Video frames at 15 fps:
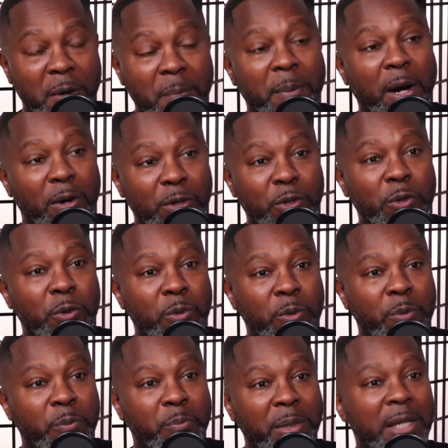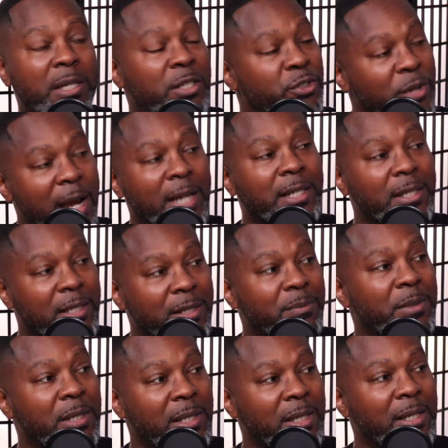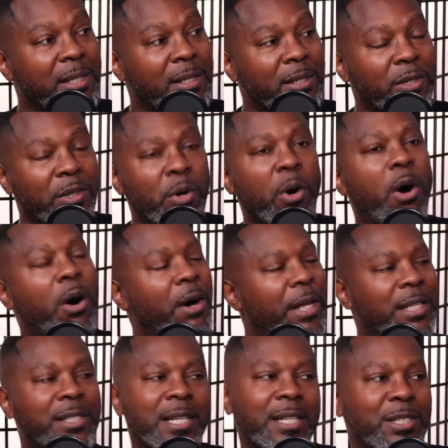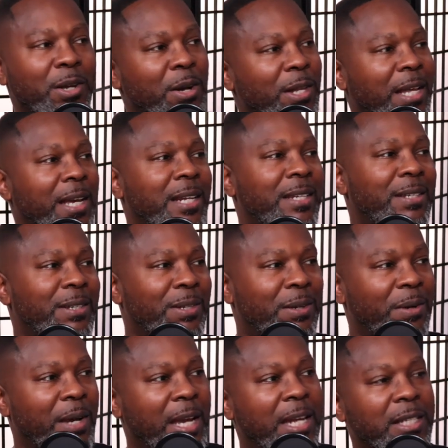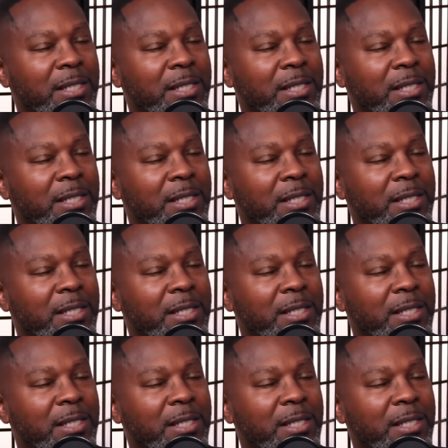about you being attracted to me. You know, it says all that. You know, and